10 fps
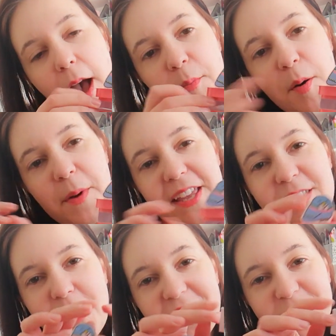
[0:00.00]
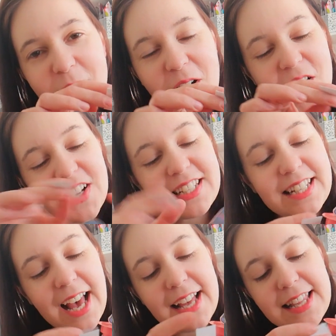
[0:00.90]
and pop it in the
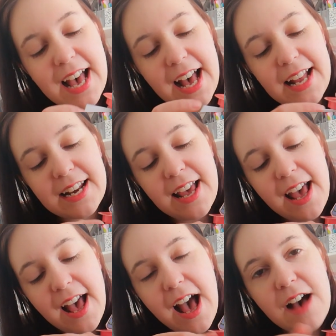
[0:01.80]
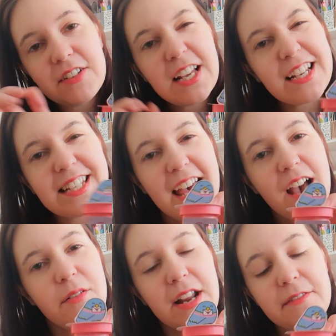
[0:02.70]
postbox and then have a look at
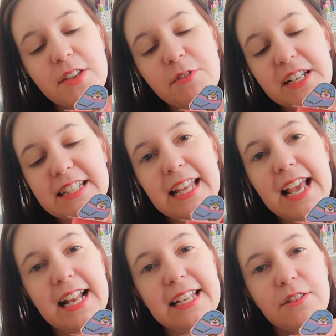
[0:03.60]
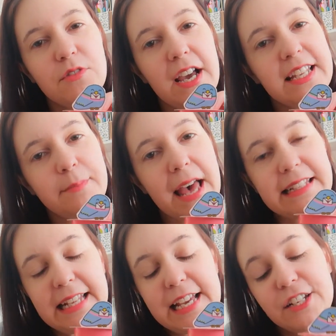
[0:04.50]
it whenever you want to see a little nice
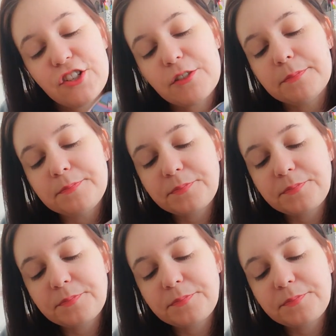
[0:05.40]
message.